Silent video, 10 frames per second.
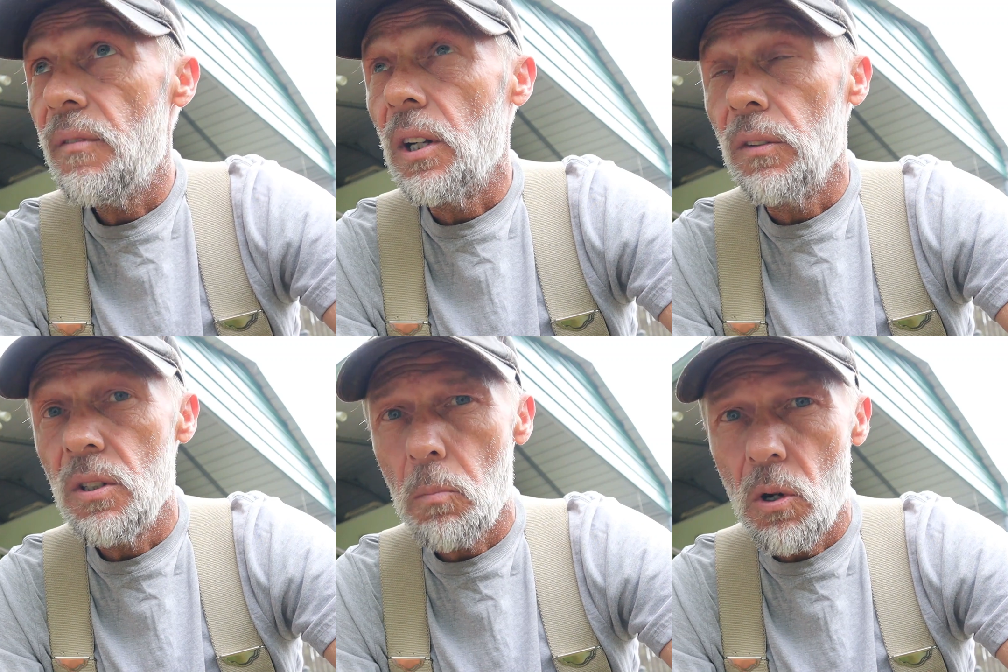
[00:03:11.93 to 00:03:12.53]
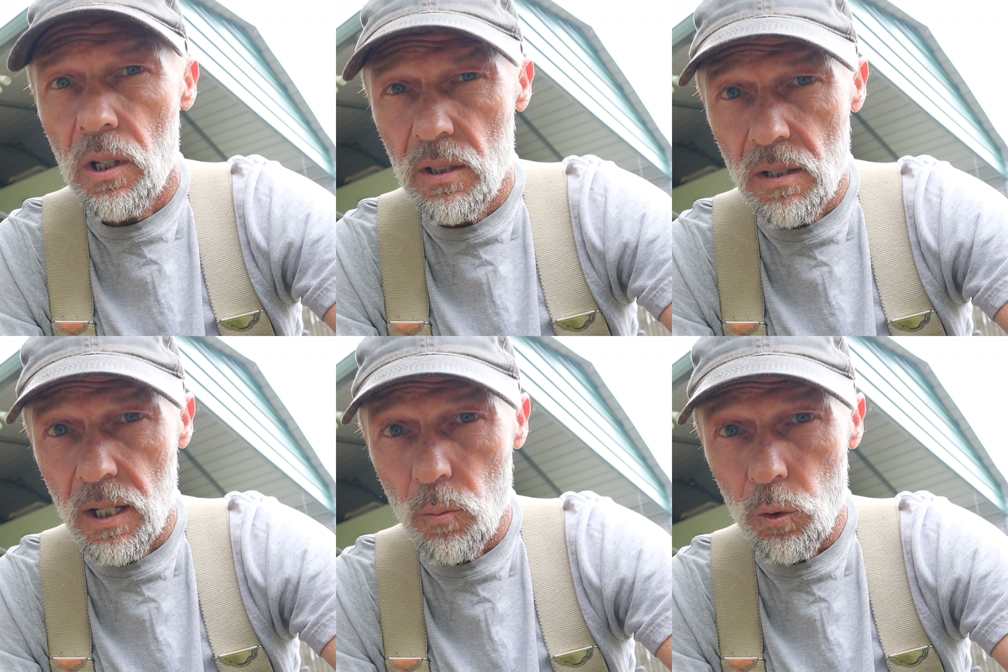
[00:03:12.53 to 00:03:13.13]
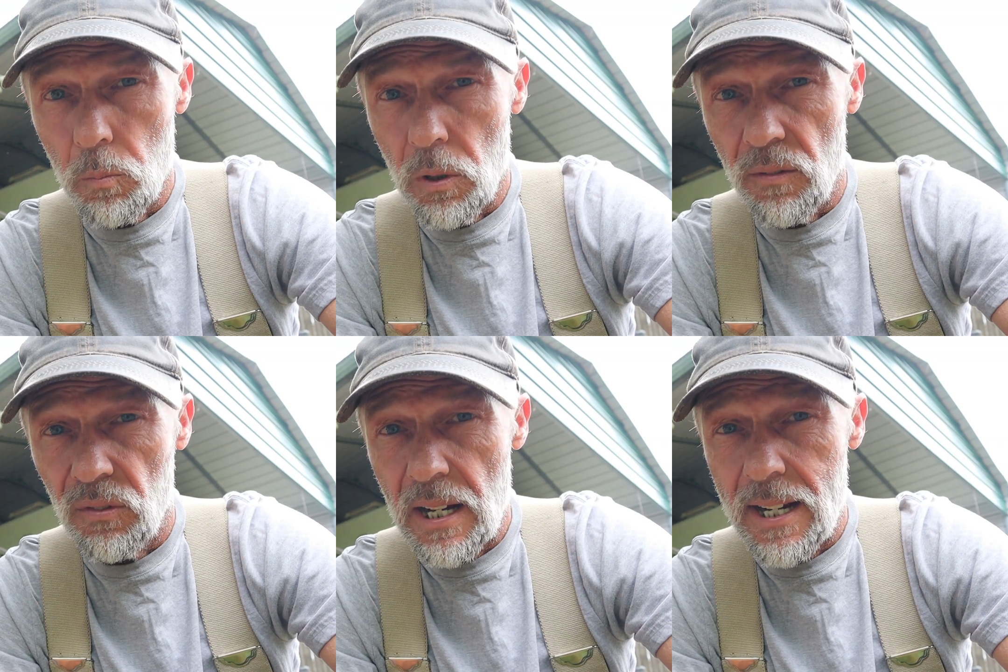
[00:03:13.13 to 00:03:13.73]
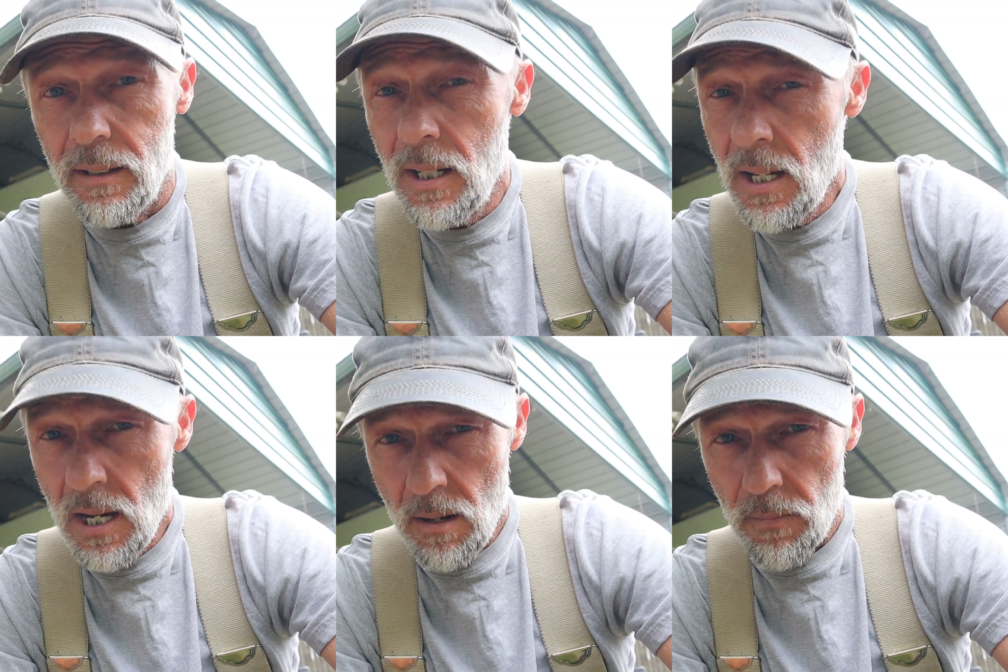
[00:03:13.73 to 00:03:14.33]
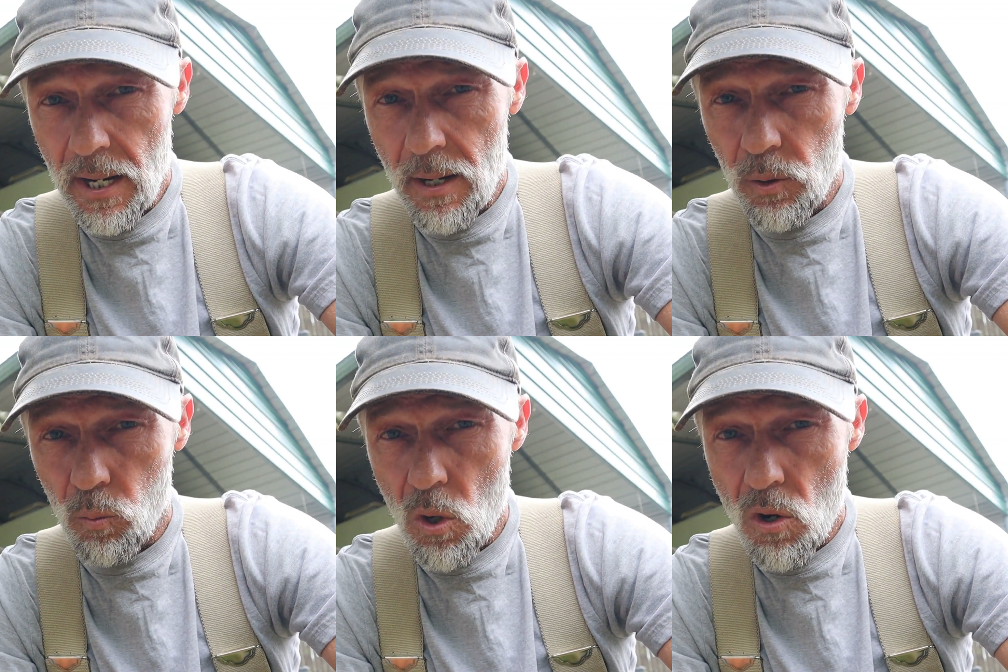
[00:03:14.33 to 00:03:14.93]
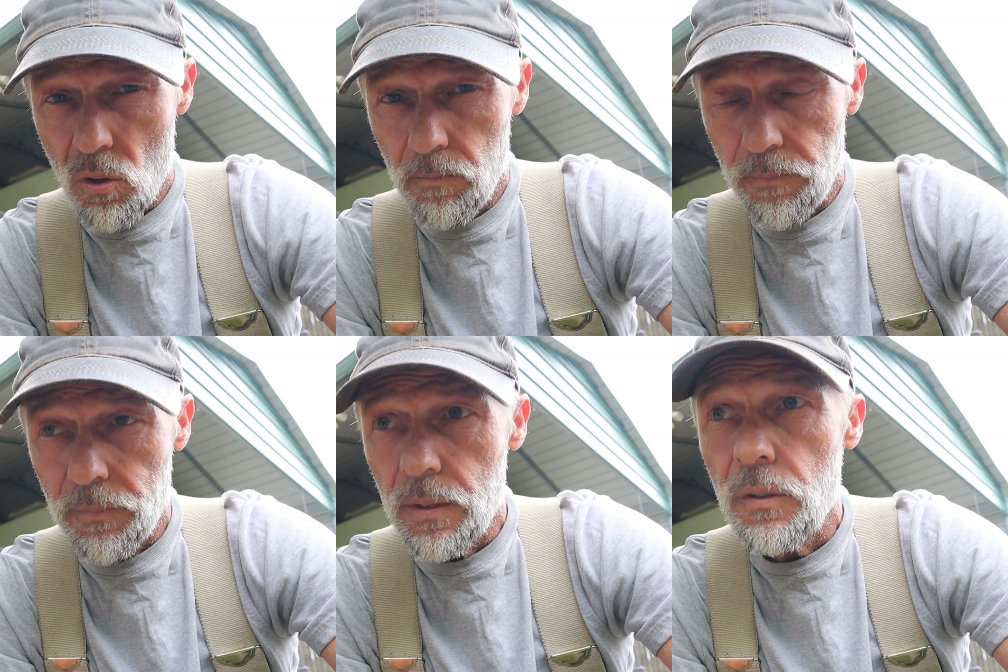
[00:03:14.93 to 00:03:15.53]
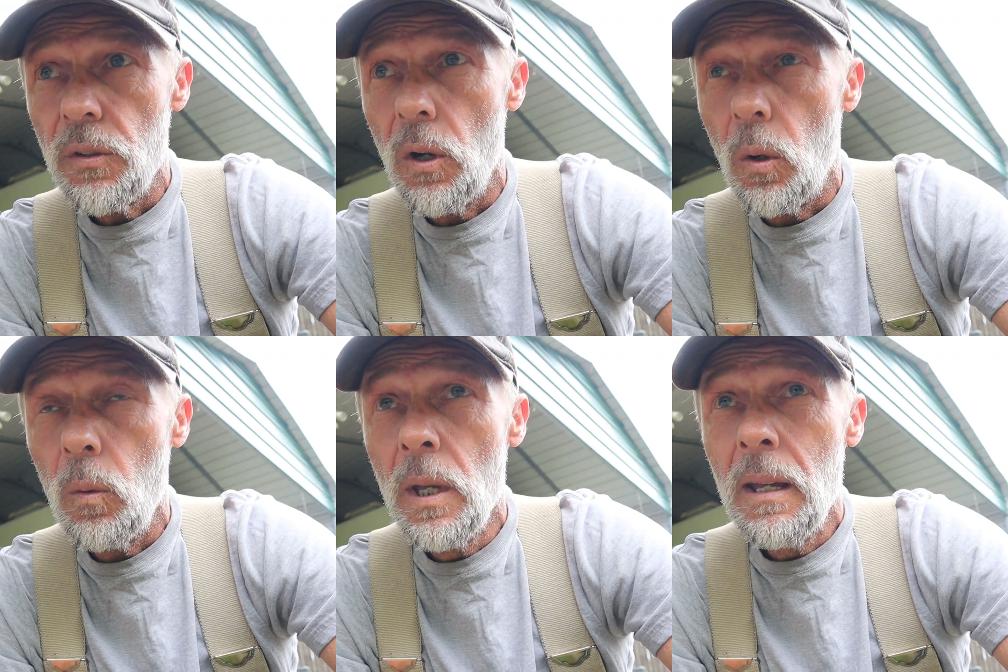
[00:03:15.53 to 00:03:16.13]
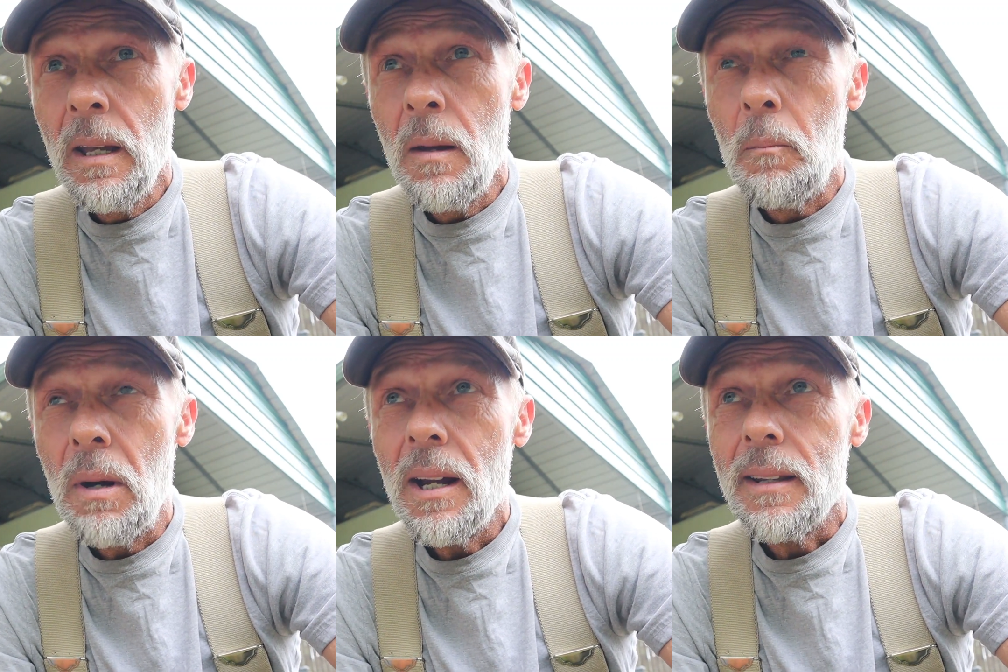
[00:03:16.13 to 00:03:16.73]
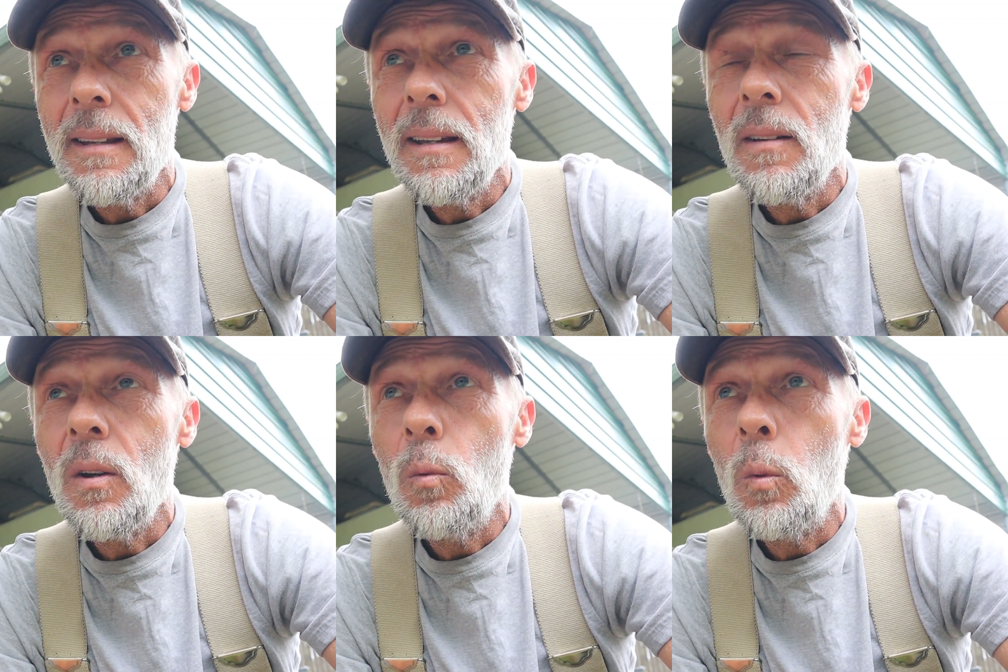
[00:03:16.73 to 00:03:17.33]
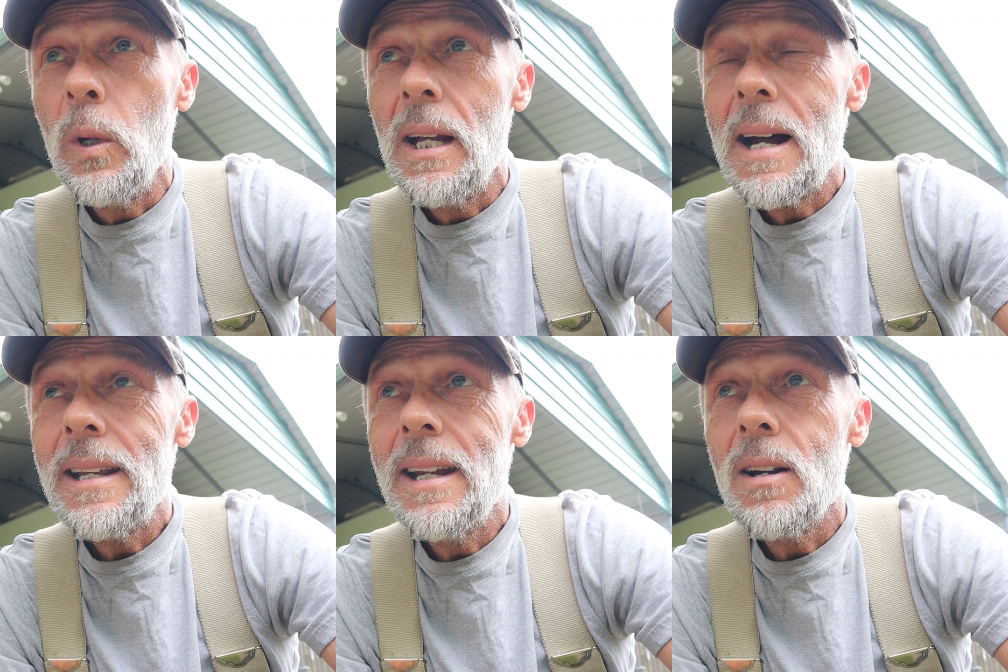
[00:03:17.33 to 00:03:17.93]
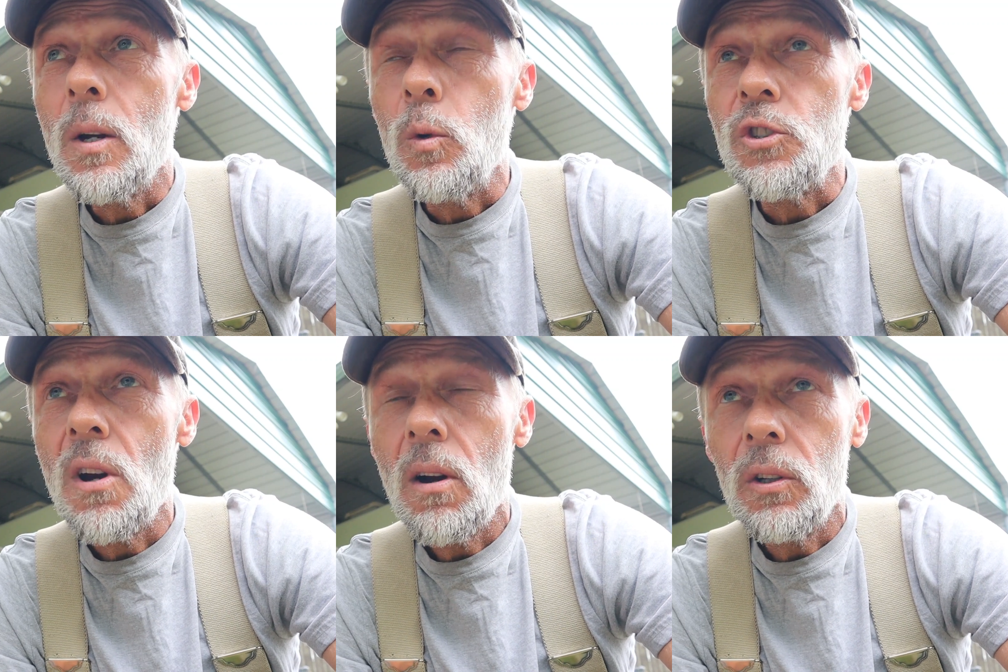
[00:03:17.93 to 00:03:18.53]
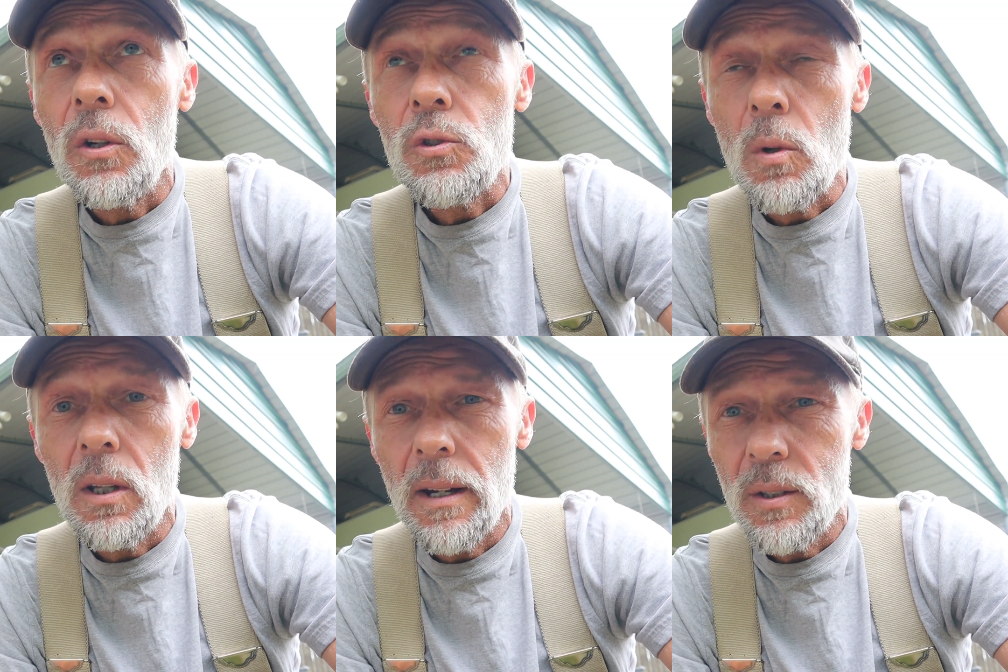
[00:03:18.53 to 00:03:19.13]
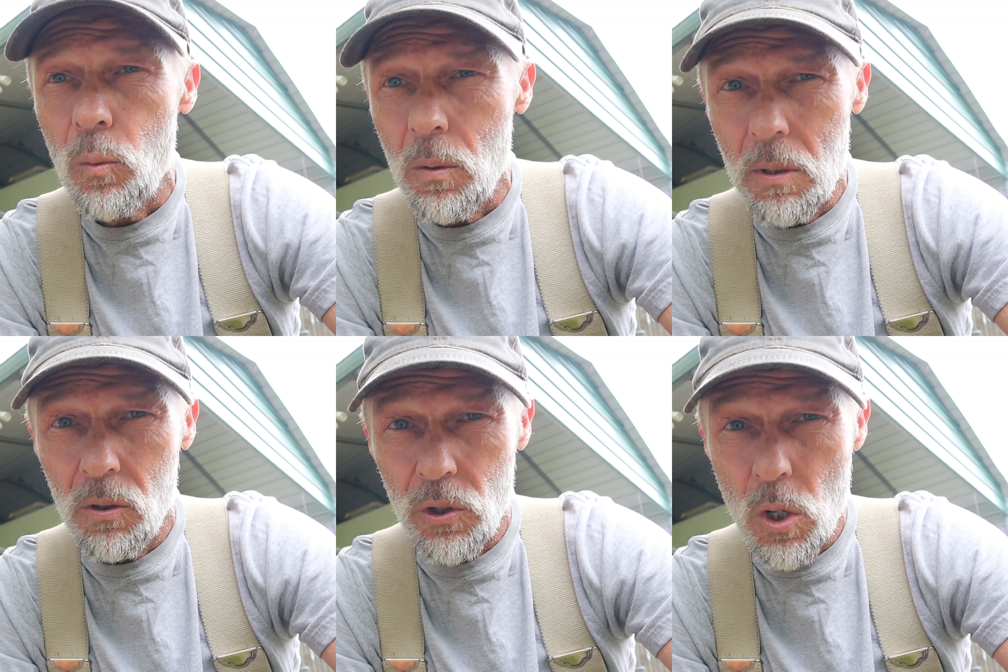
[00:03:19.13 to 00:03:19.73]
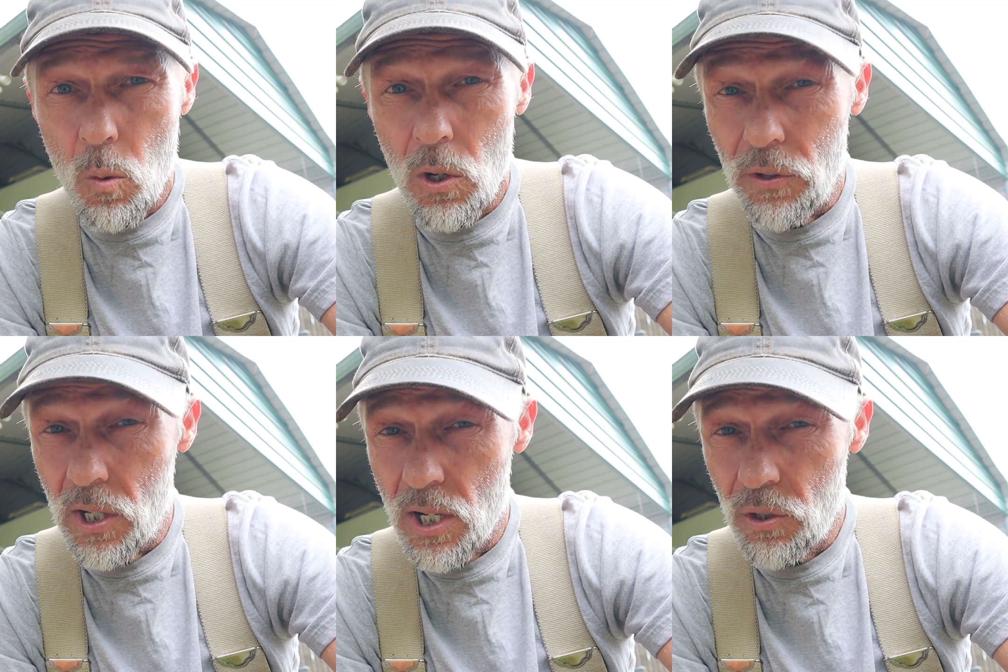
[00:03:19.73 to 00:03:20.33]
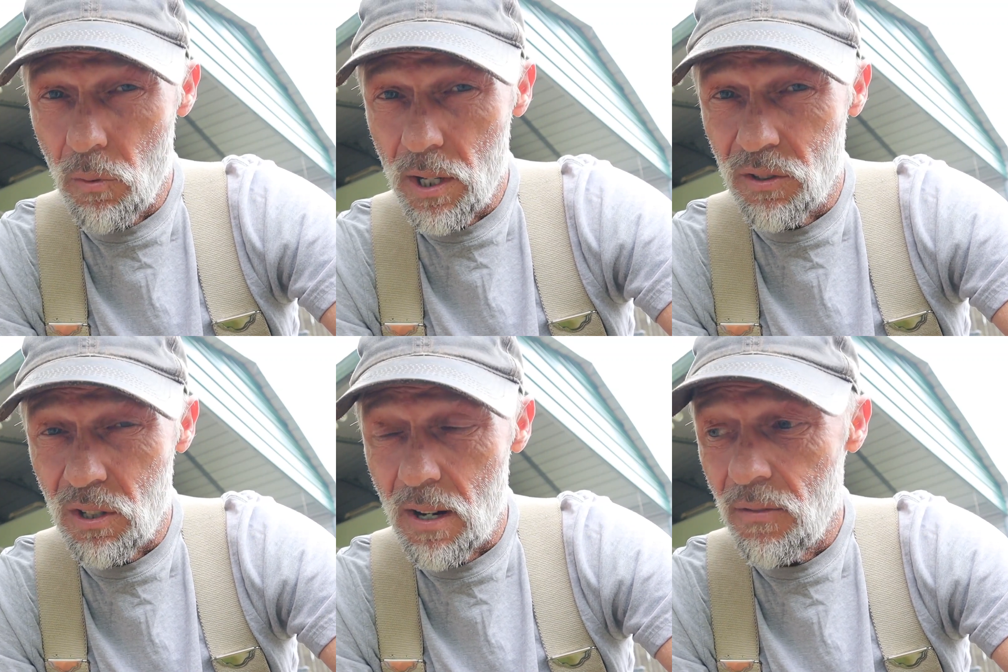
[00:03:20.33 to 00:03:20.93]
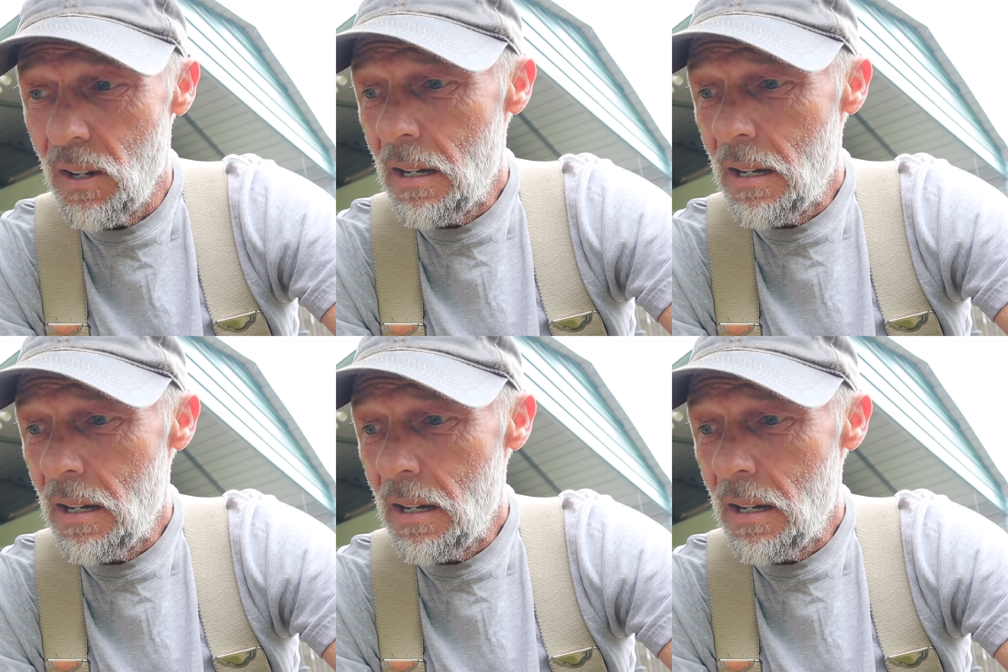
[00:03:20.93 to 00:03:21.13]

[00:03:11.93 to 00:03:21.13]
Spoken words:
I figured this part of Kentucky was pretty flat, but I was wrong. But when we got here, it was dark, no street lights, we're in the middle of nowhere in the country and stuff.